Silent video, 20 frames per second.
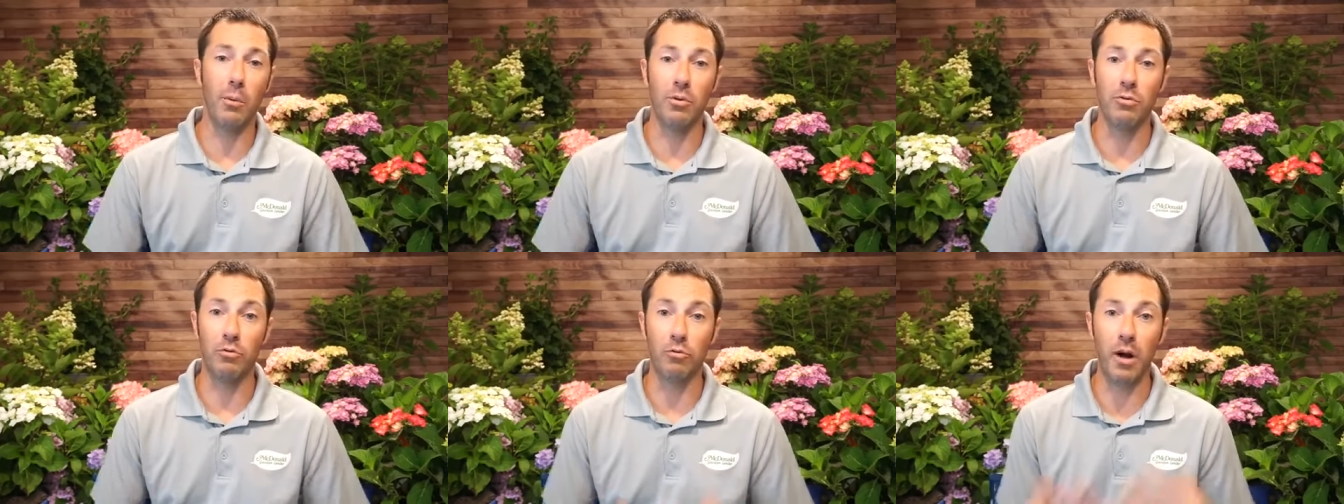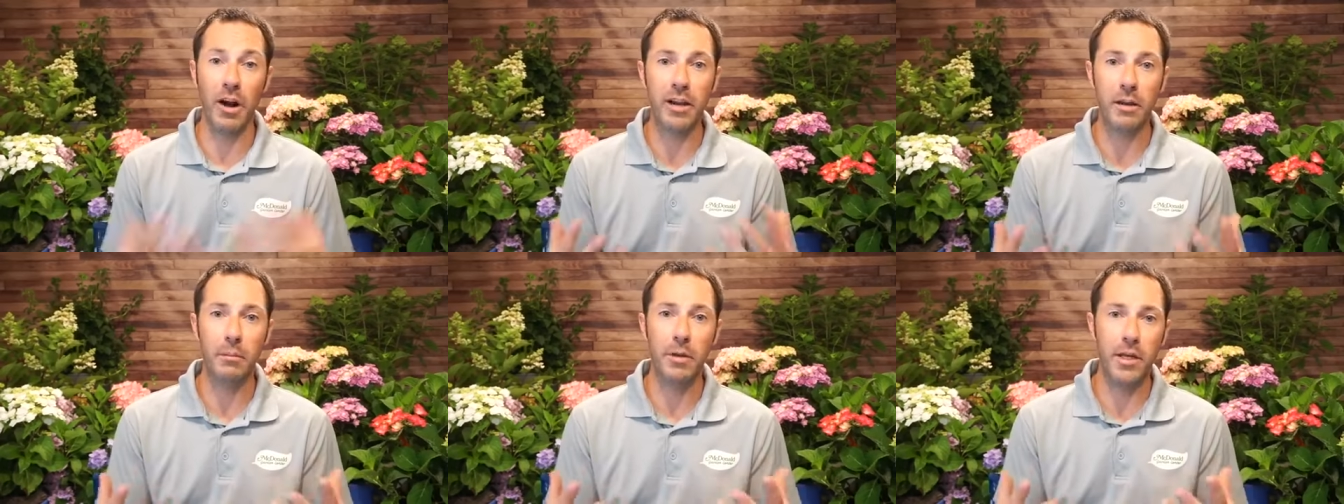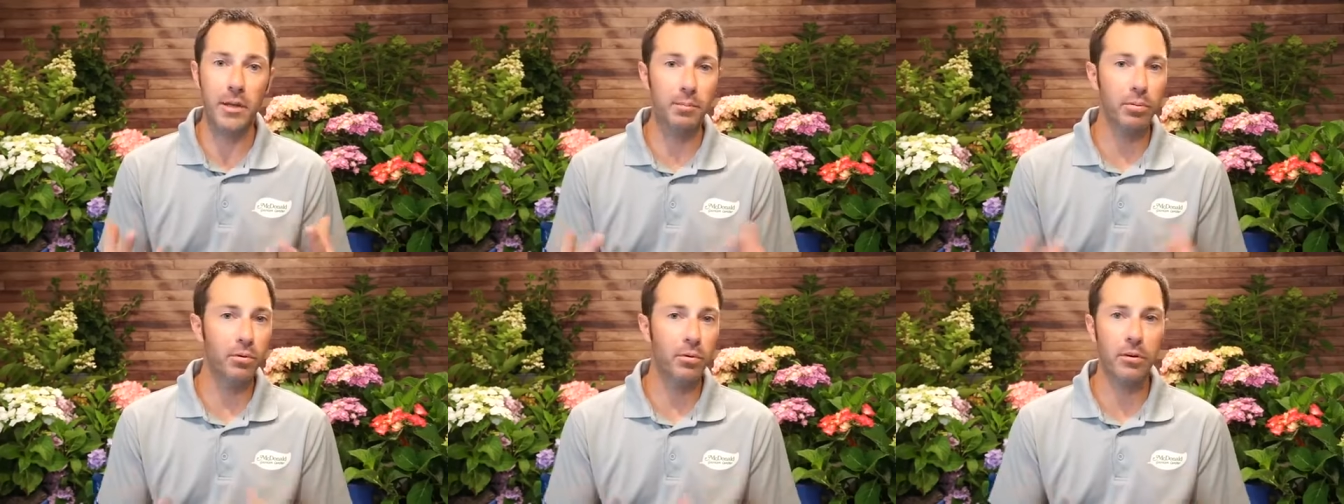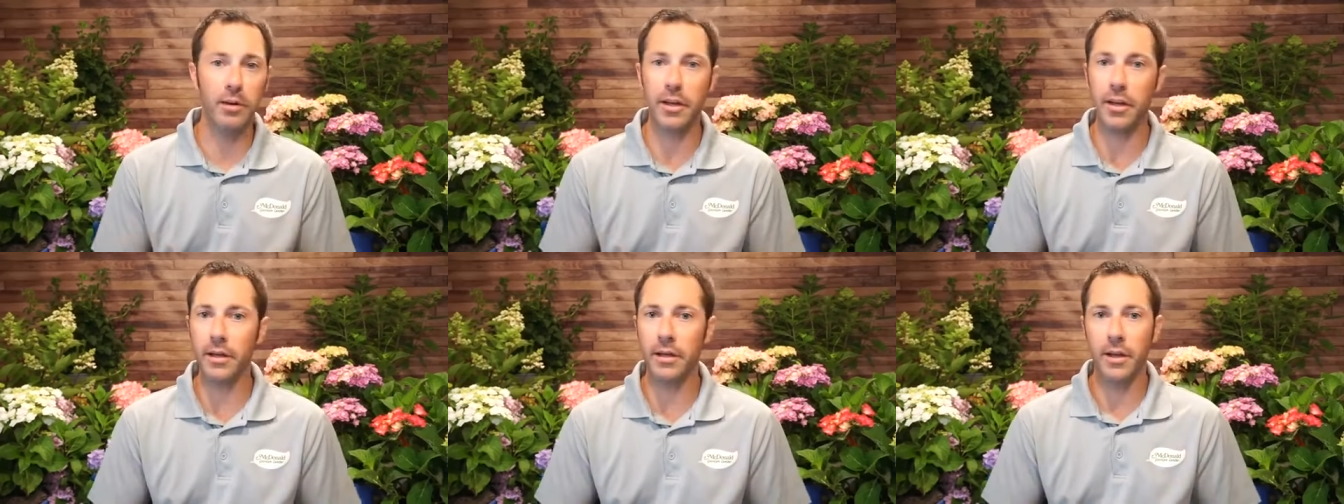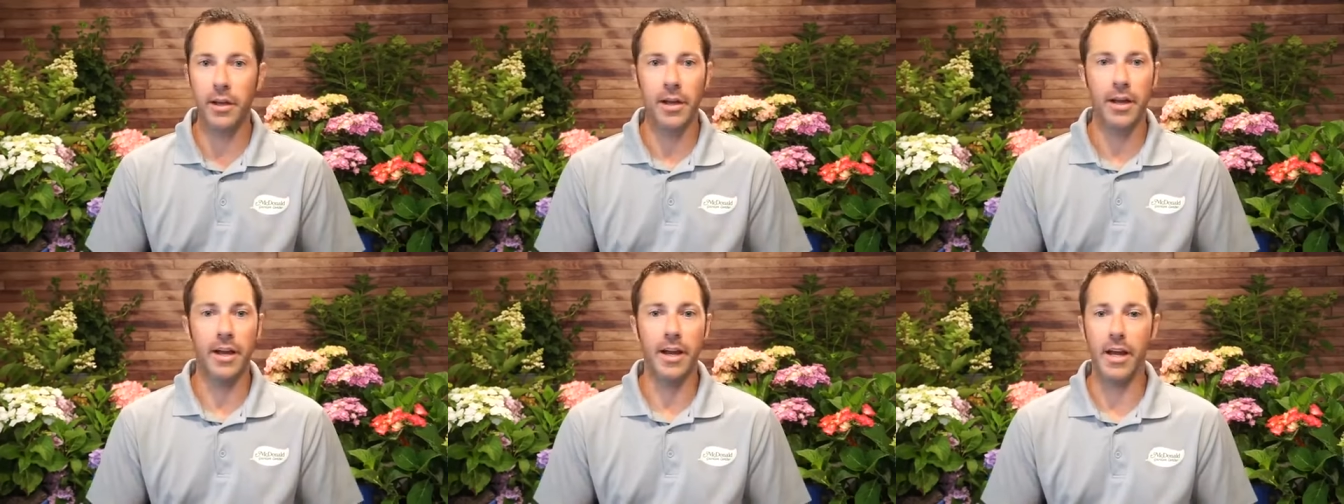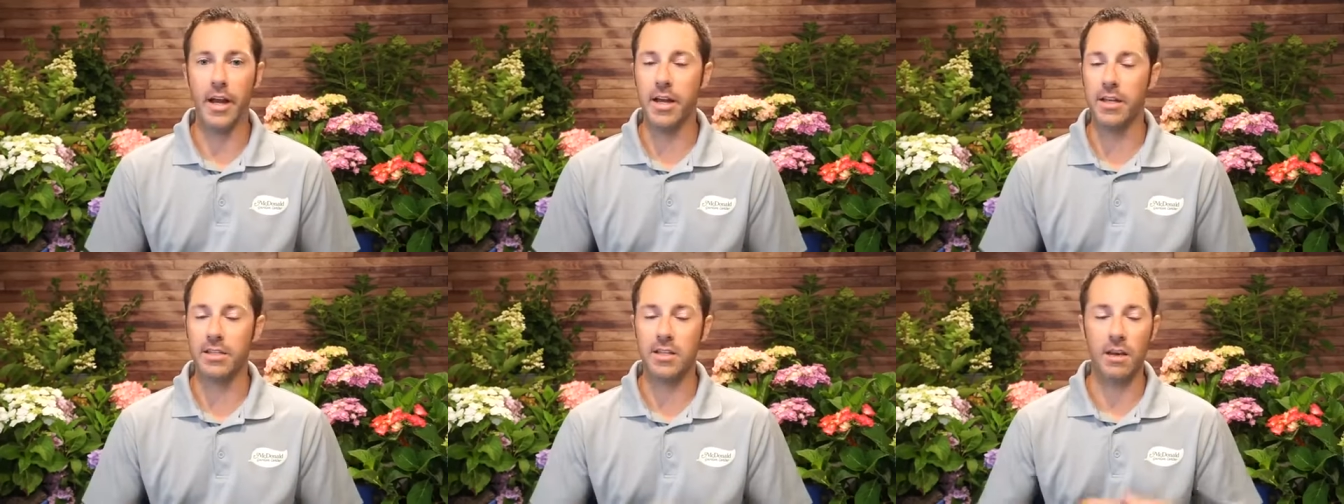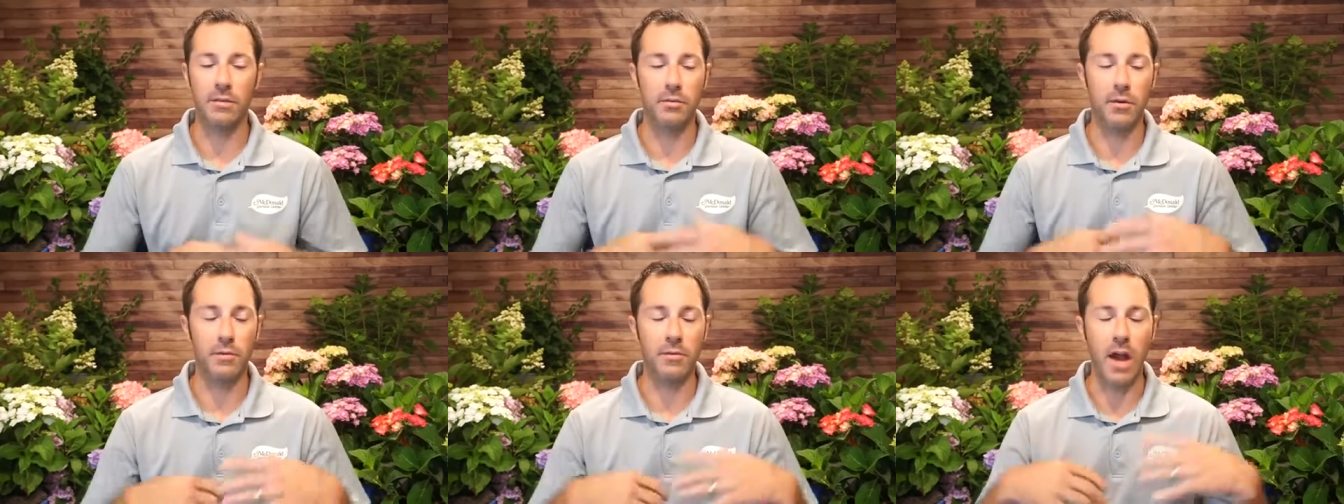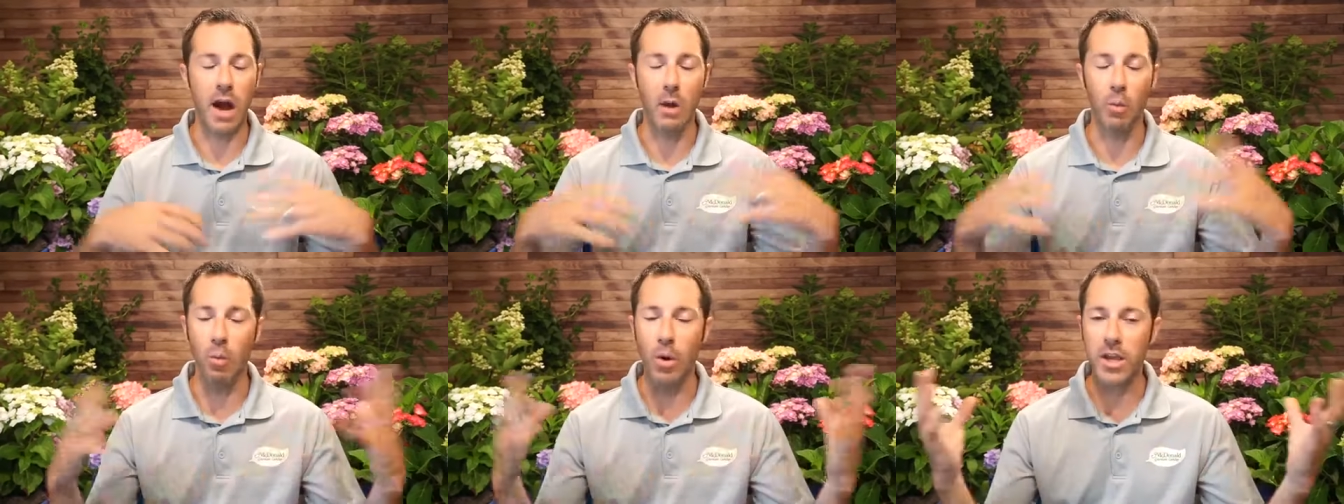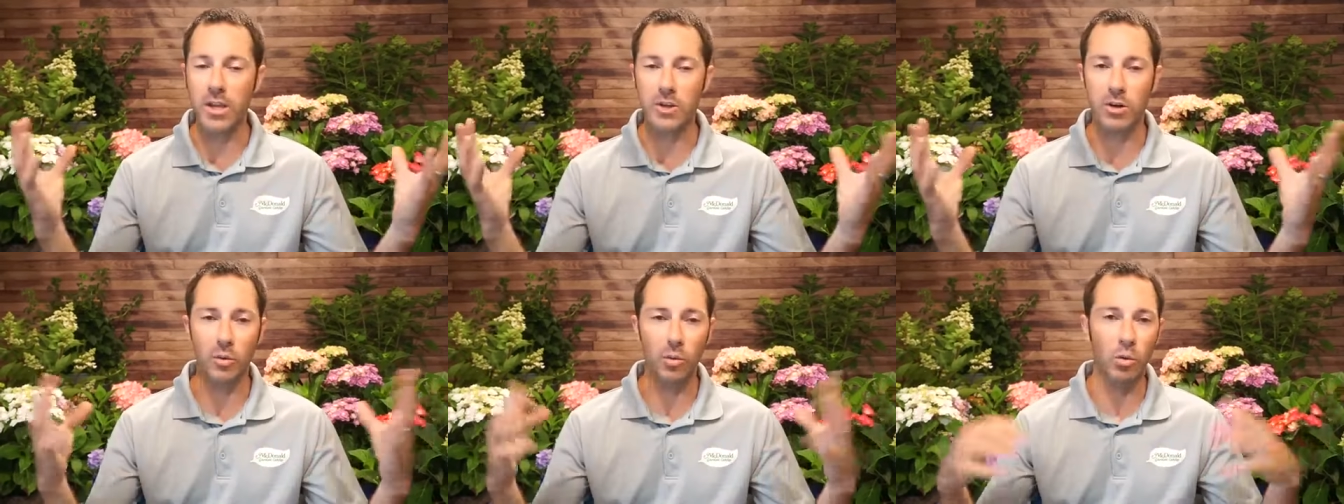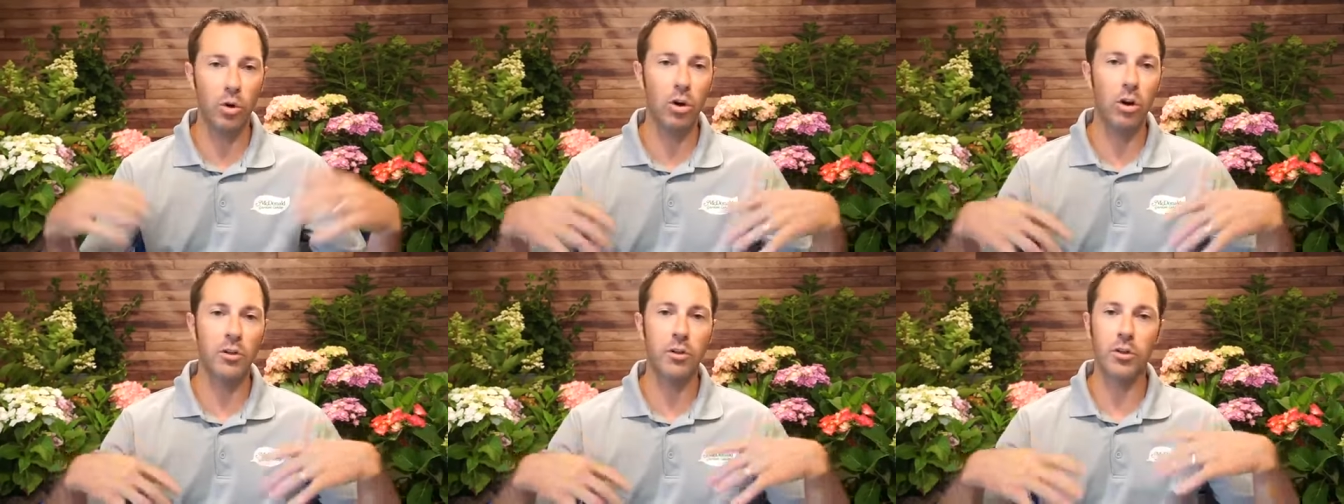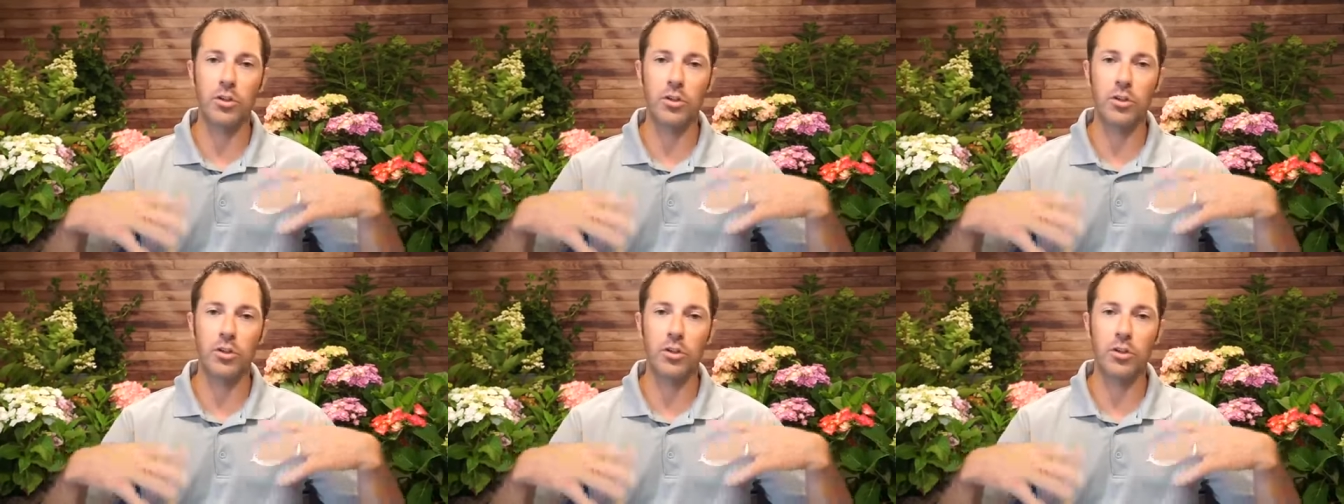would recommend pruning is if you've got weaker wood,